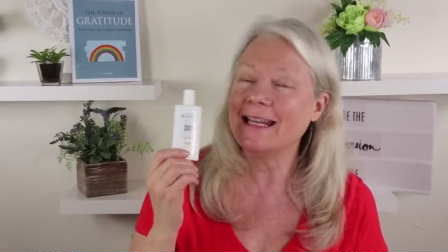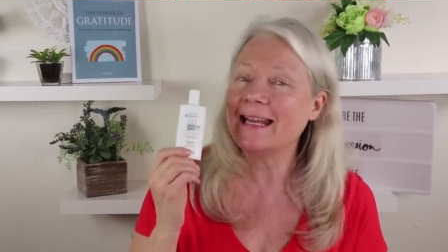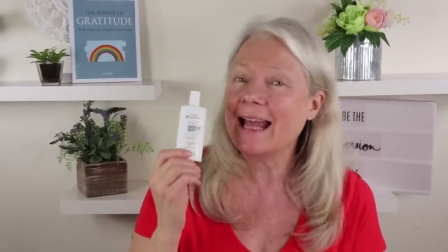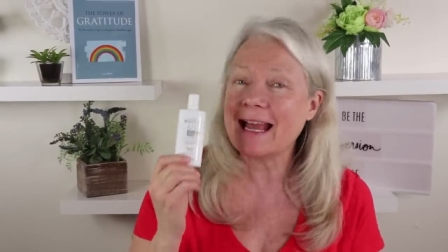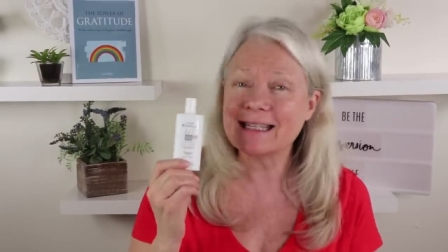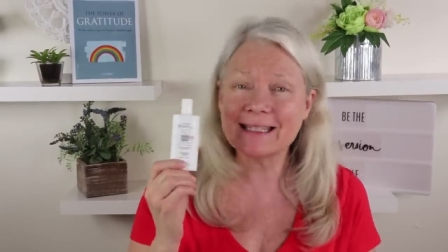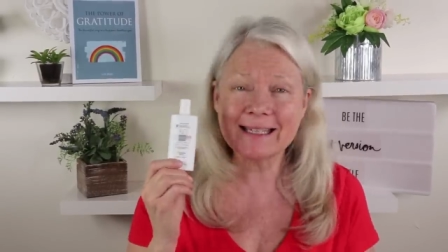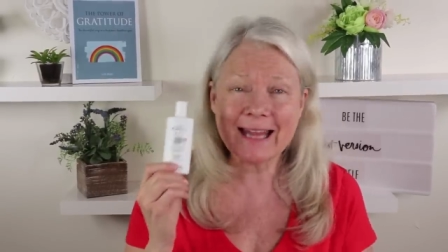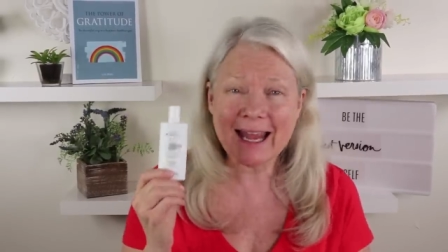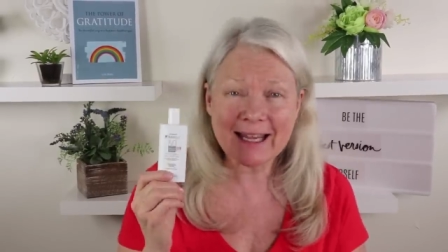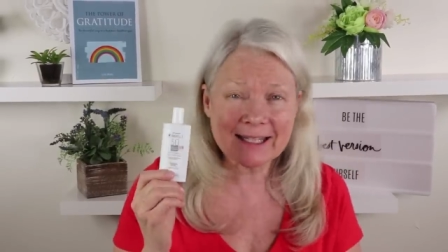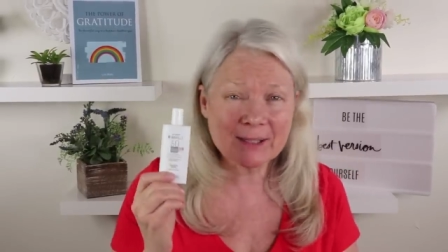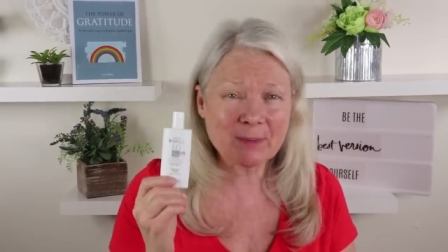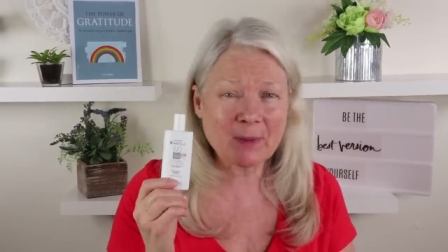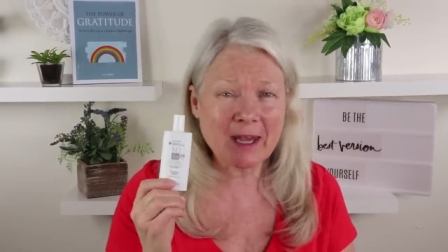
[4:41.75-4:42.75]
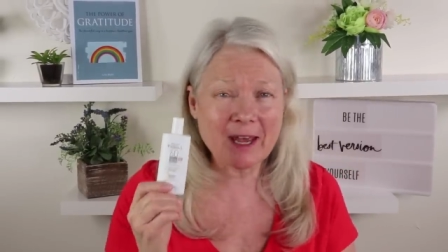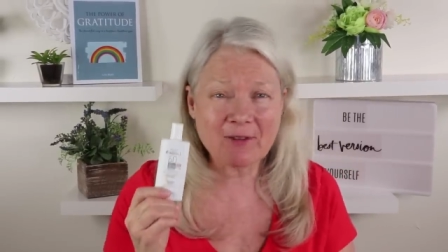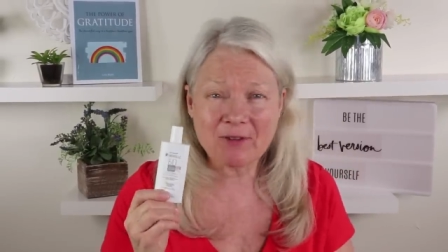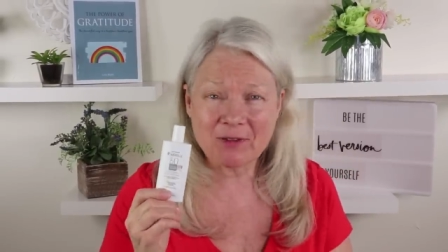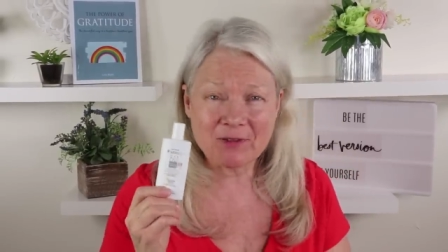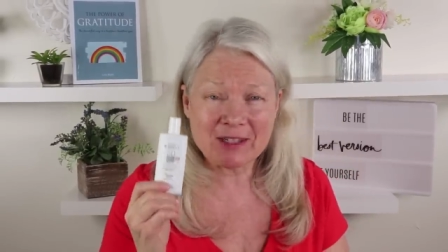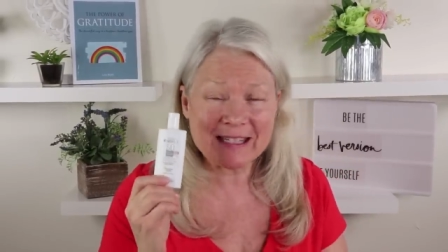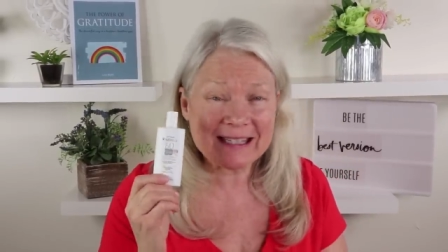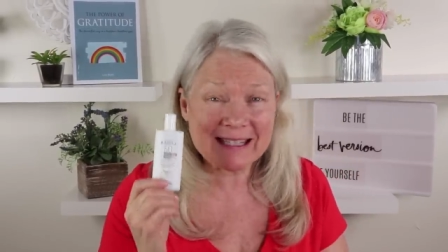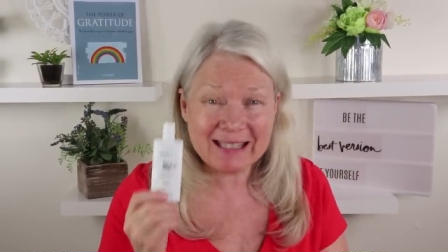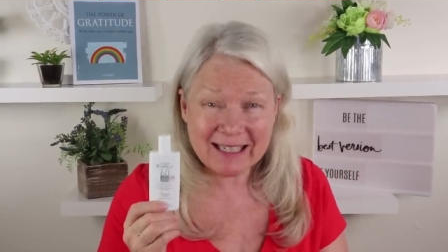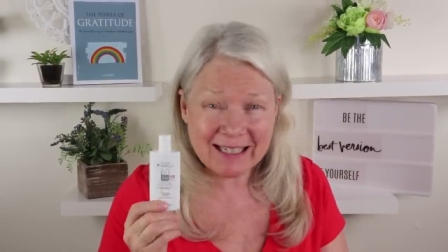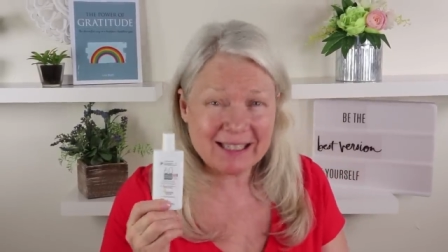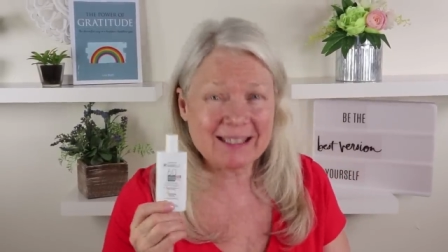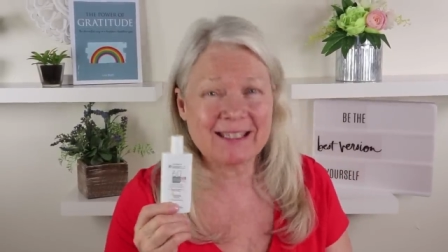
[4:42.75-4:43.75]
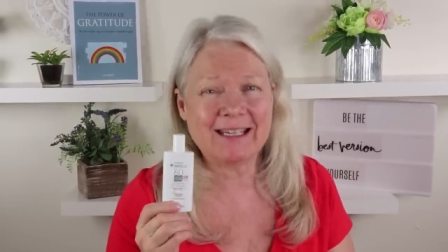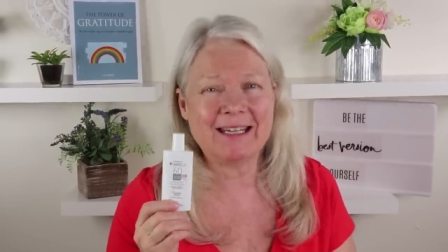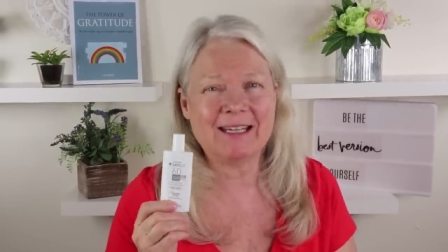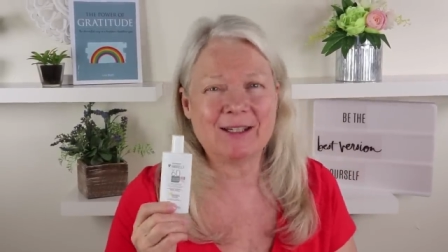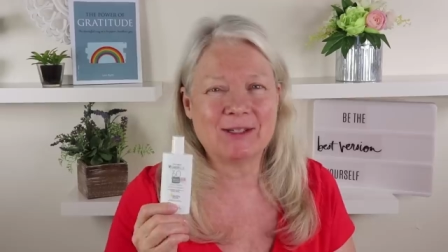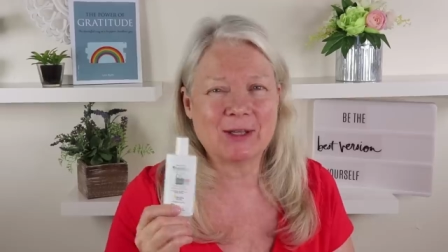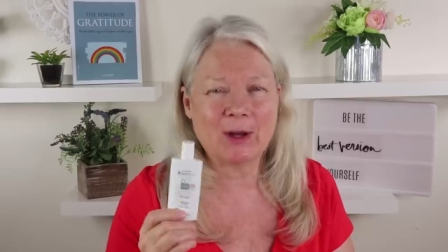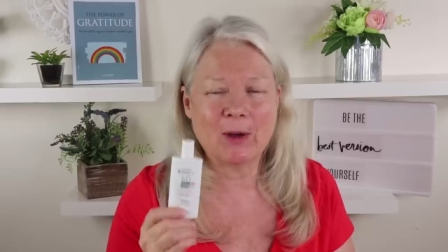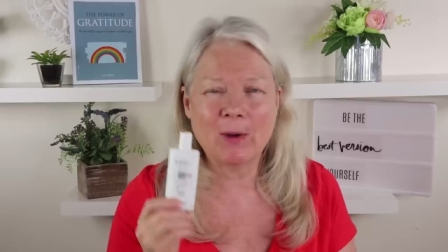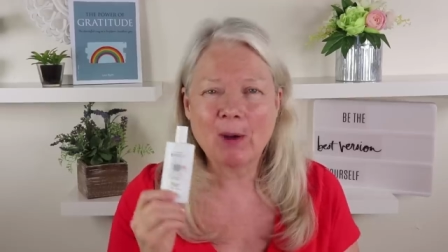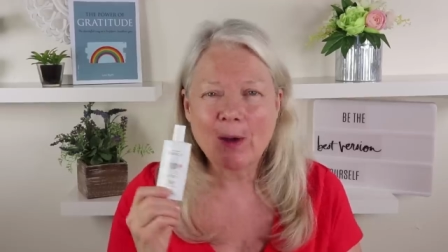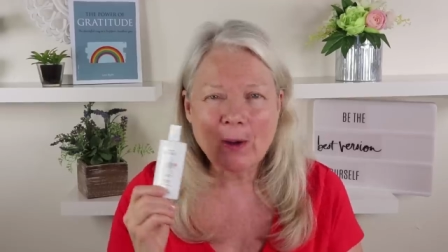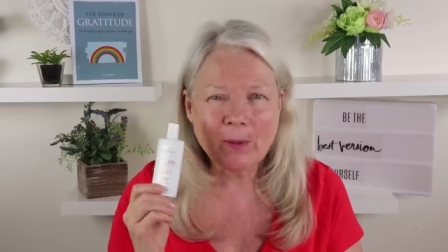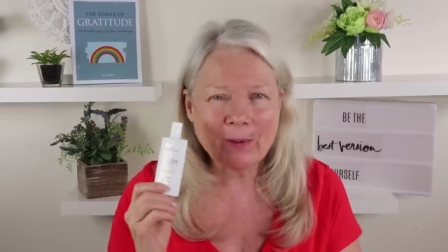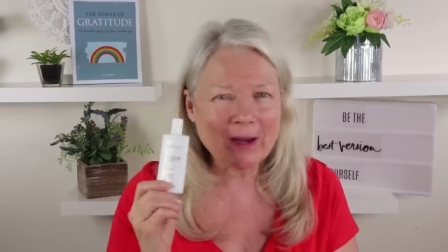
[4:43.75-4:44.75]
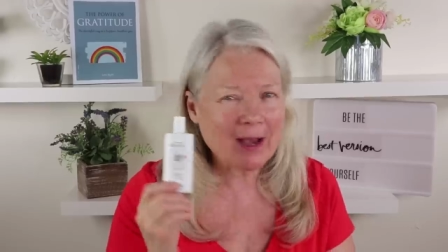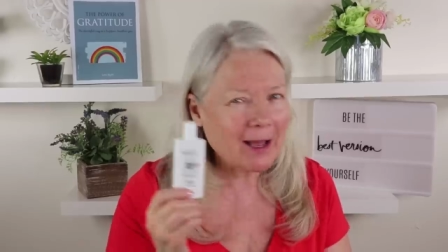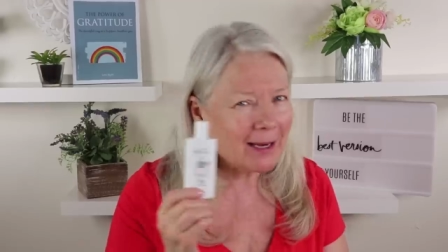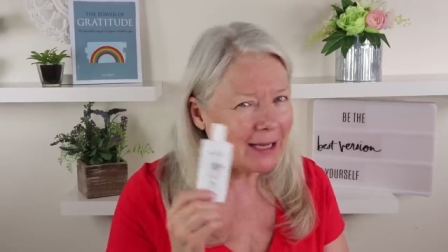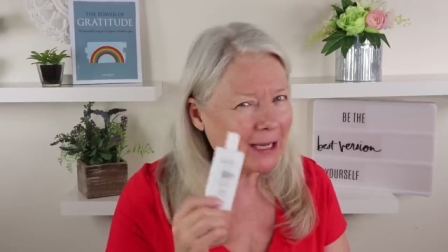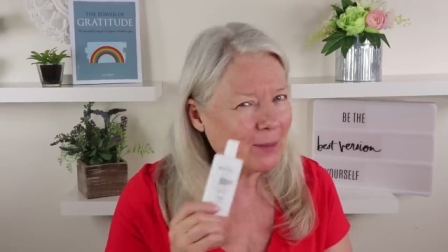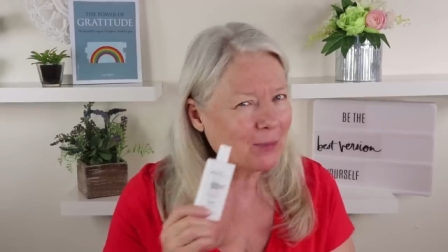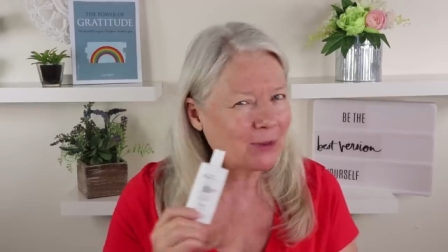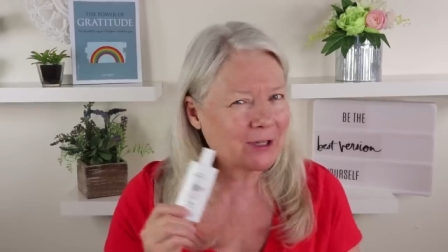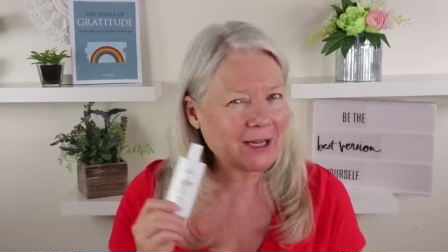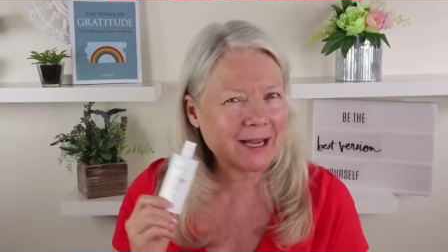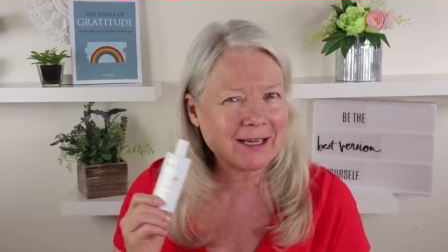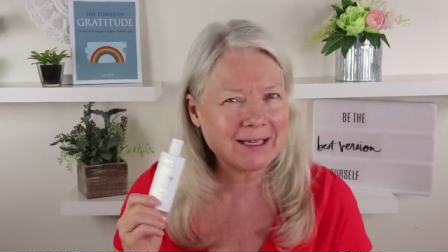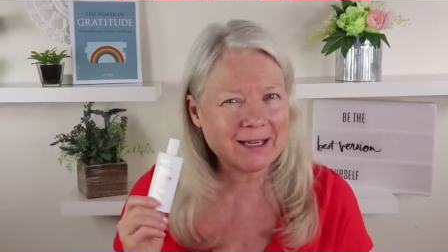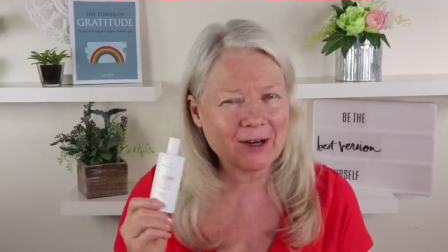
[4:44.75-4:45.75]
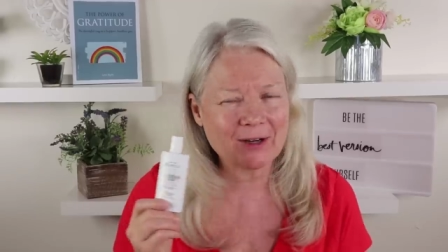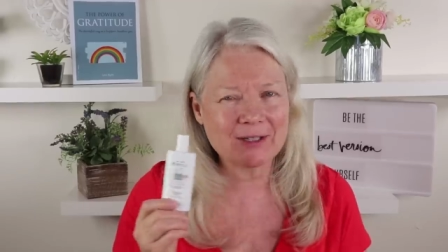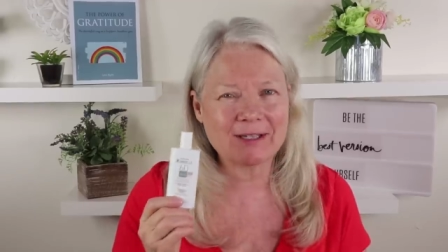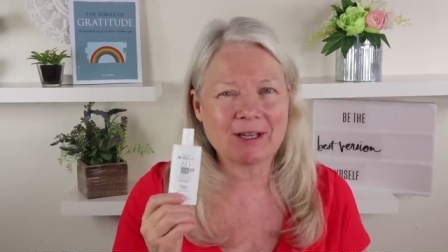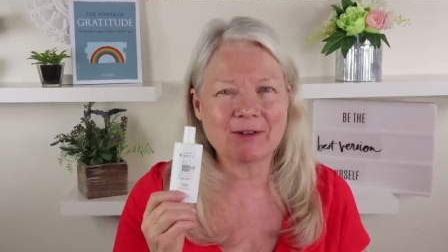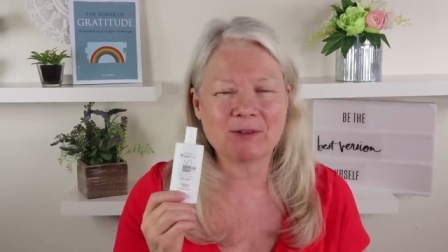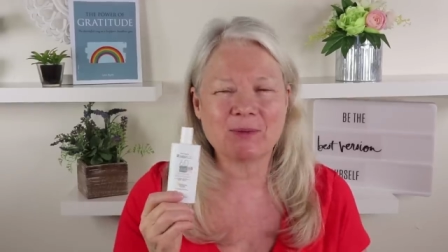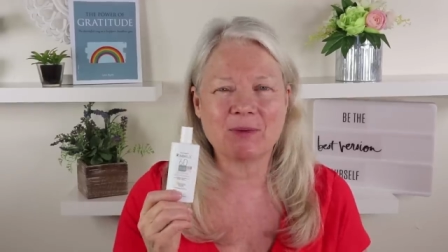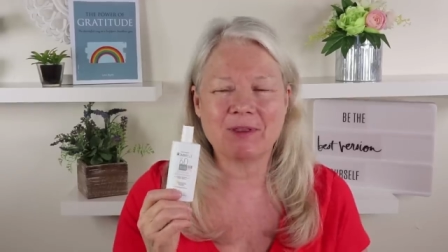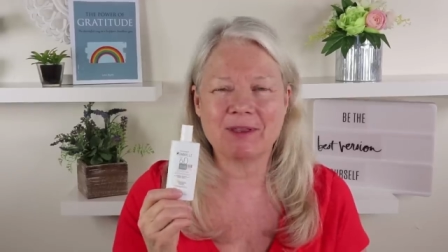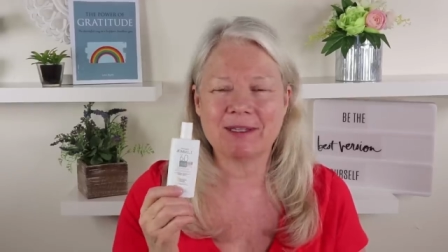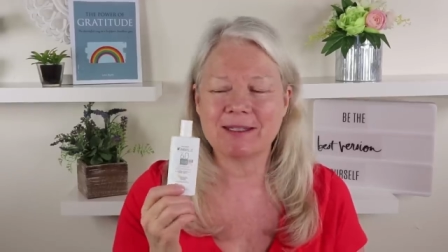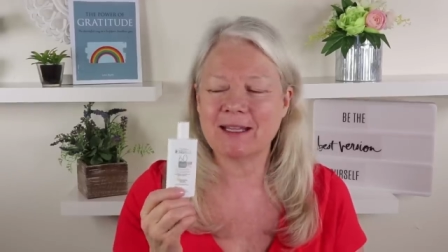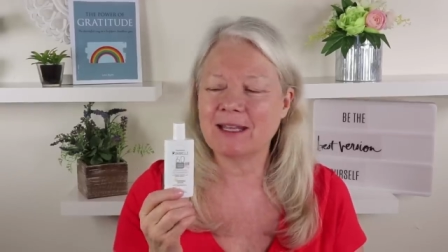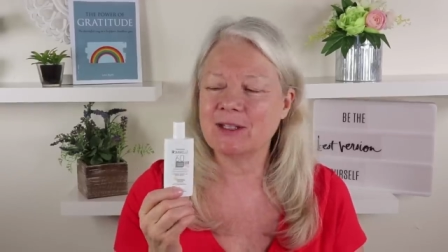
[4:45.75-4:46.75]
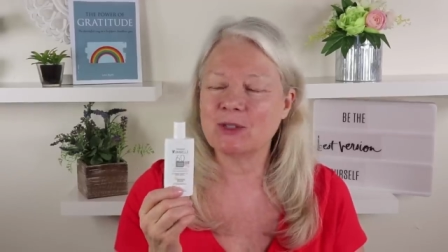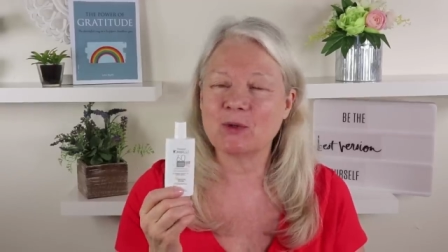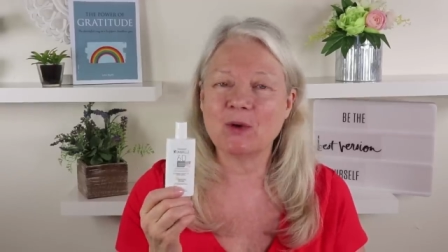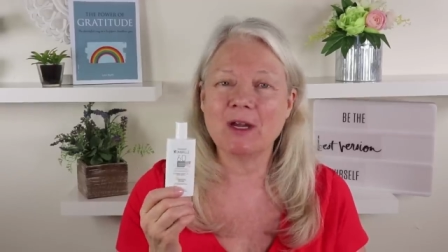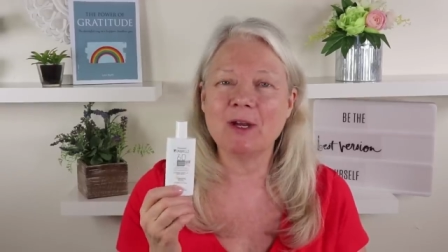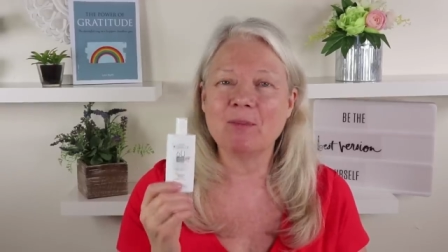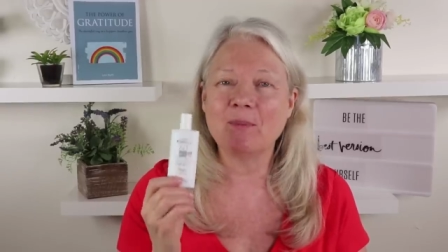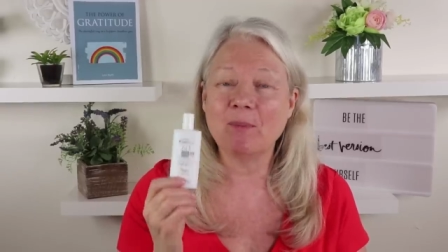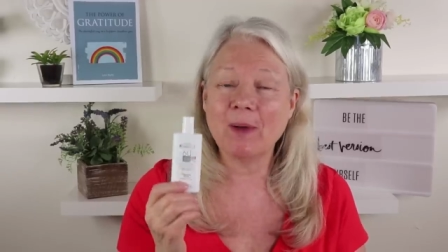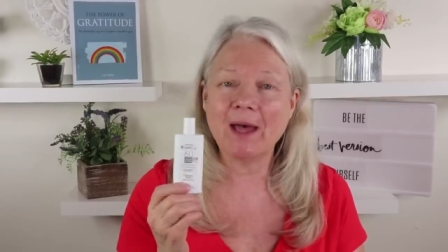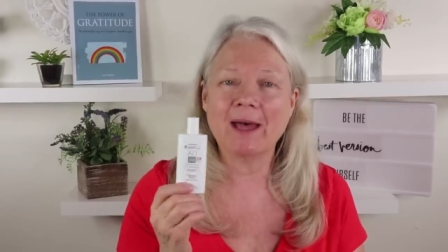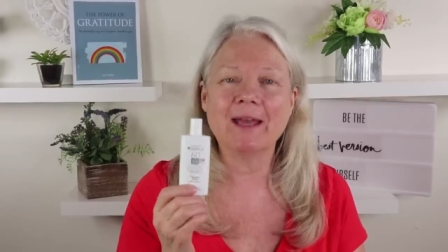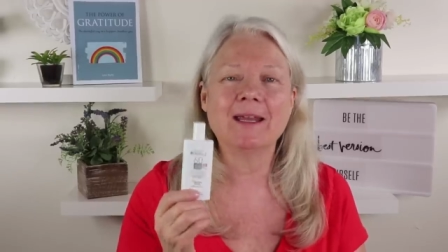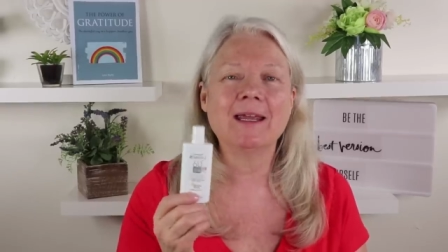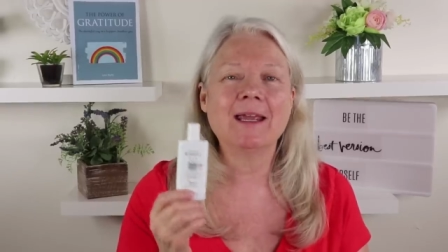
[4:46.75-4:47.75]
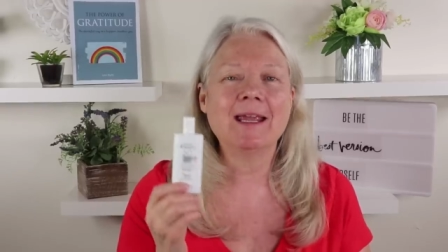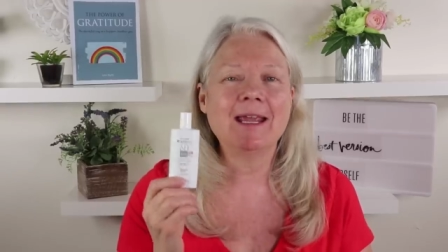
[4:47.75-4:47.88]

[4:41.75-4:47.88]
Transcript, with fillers: it has an SPF of 60, so we gotta keep protecting ourselves with the sunscreen, but